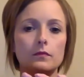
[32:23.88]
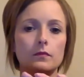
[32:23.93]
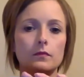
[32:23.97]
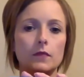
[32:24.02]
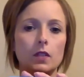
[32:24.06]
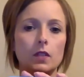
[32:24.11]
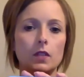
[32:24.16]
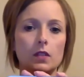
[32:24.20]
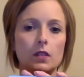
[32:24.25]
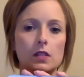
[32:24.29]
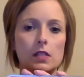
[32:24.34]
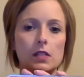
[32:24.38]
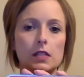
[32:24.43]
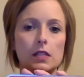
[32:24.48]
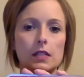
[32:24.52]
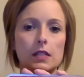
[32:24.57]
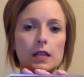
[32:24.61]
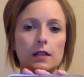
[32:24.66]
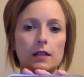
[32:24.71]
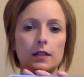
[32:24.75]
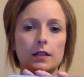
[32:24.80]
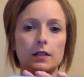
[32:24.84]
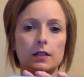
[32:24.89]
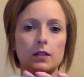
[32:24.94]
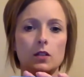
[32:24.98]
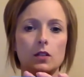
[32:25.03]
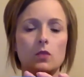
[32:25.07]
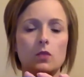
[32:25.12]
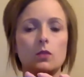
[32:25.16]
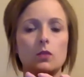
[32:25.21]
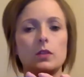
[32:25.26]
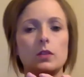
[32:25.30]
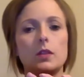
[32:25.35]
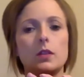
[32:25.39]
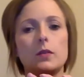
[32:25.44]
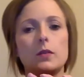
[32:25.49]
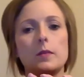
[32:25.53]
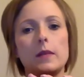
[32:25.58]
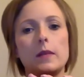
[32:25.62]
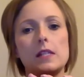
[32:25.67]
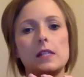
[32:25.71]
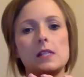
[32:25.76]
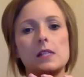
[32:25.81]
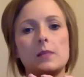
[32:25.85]
You can see down here in the corner where
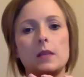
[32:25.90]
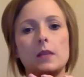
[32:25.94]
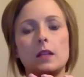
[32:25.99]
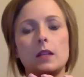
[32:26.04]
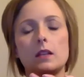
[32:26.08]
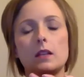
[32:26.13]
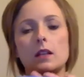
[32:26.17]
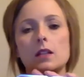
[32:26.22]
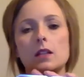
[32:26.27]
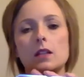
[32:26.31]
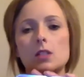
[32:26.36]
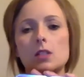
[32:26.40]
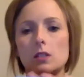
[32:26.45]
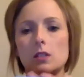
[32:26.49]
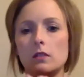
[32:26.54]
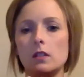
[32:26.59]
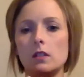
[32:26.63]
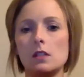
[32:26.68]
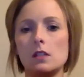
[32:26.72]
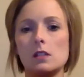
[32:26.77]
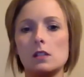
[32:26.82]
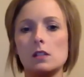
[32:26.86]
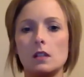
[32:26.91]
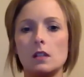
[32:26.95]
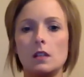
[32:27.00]
my spinning light show is.